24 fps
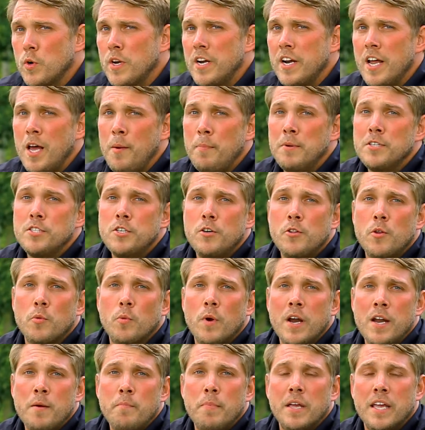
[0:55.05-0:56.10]
treat up until
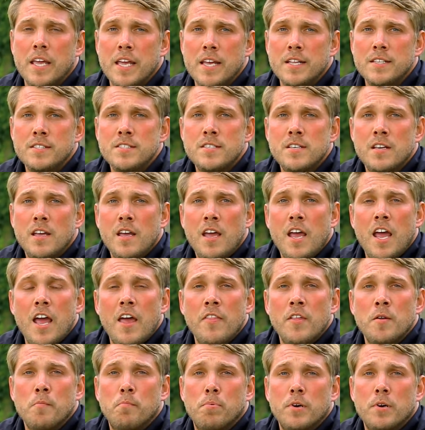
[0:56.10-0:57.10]
the rain begins, and